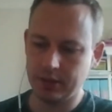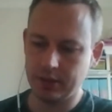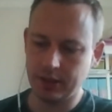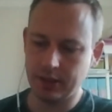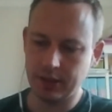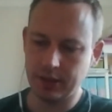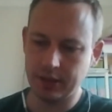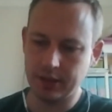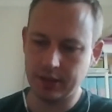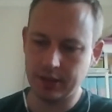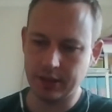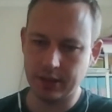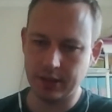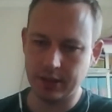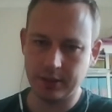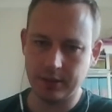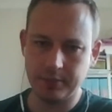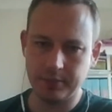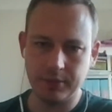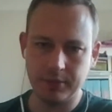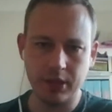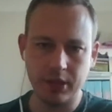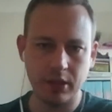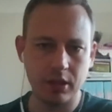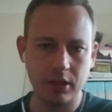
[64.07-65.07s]
And,
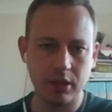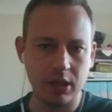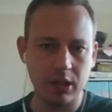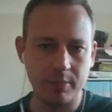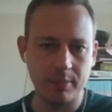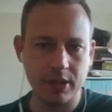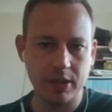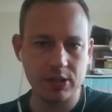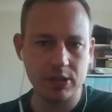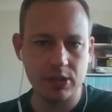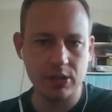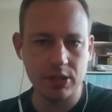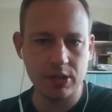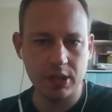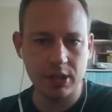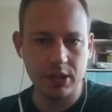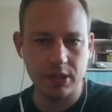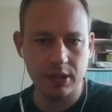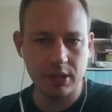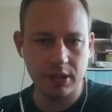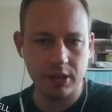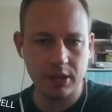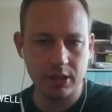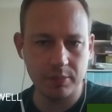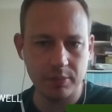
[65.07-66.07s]
you know, like I mentioned
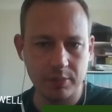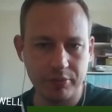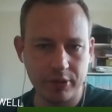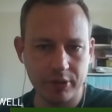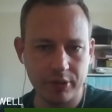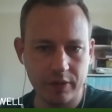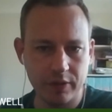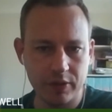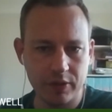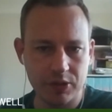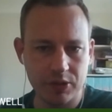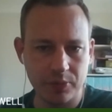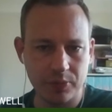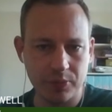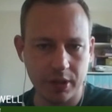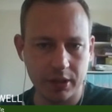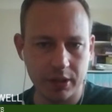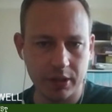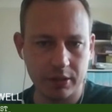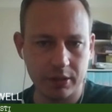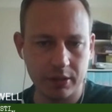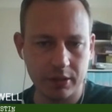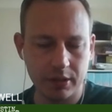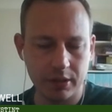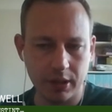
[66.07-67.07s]
in the previous
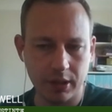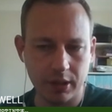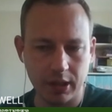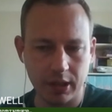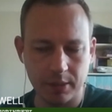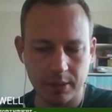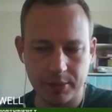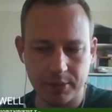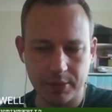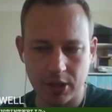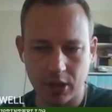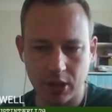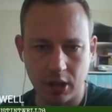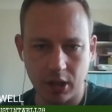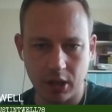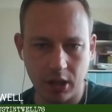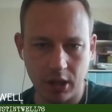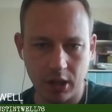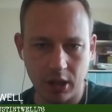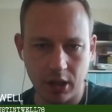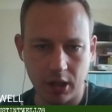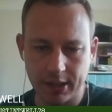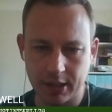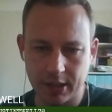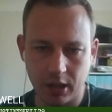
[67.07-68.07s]
one, you know,
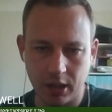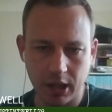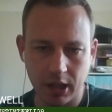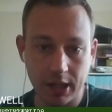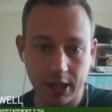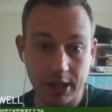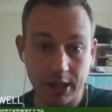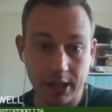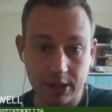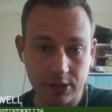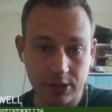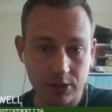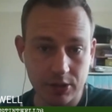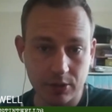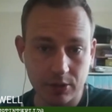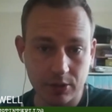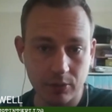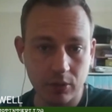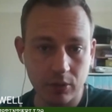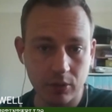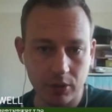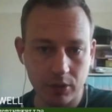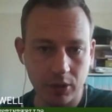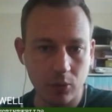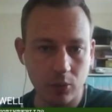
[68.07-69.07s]
I didn't,
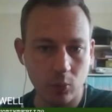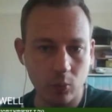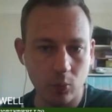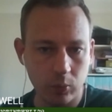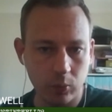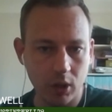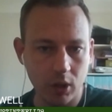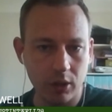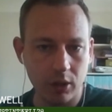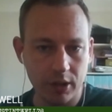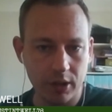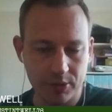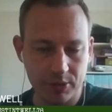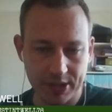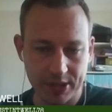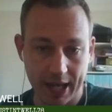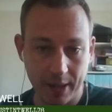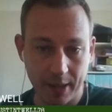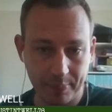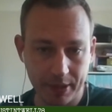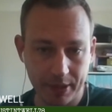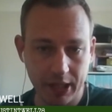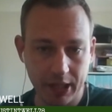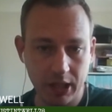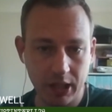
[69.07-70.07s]
you know, while it was
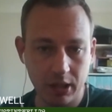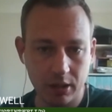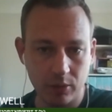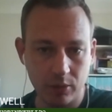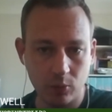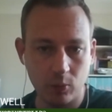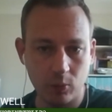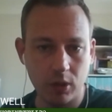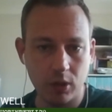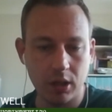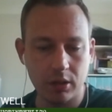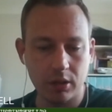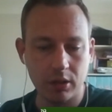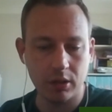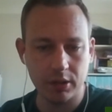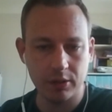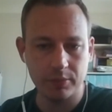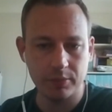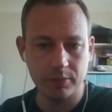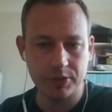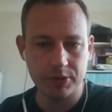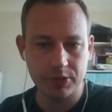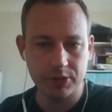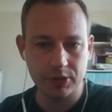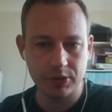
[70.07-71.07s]
happening and while it
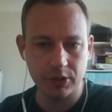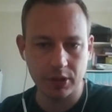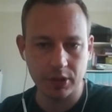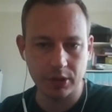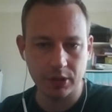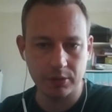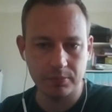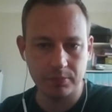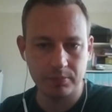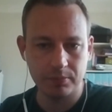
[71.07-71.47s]
was, you know,